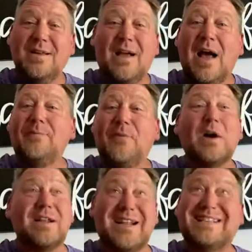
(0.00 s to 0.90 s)
I'm yeah.
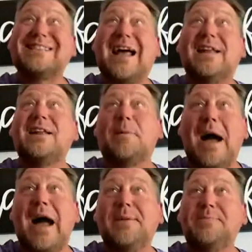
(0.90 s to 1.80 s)
fucking excited. I'm
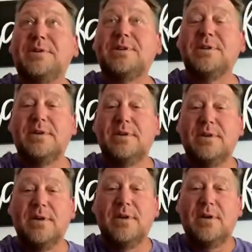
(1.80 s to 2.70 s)
hyped.
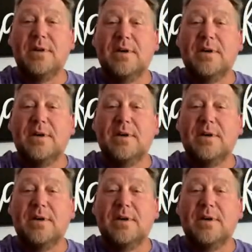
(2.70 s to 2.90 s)
Yeah.